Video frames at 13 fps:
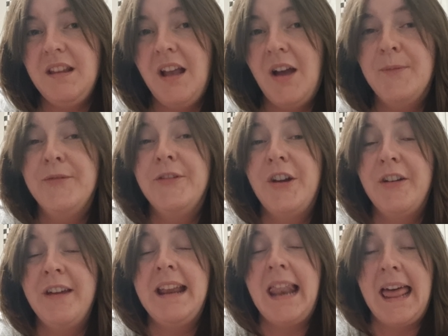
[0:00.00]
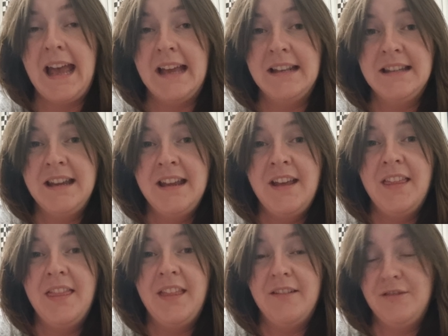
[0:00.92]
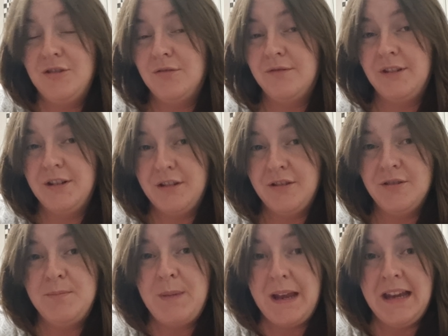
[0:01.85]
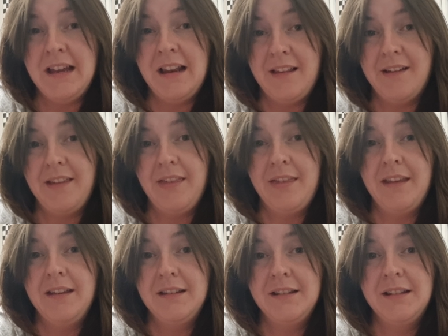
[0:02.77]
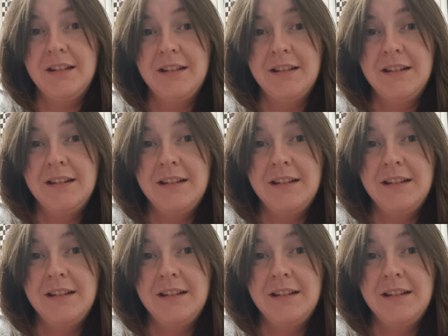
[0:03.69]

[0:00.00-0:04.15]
I'm very glad that I've got rid of those Bakelite things.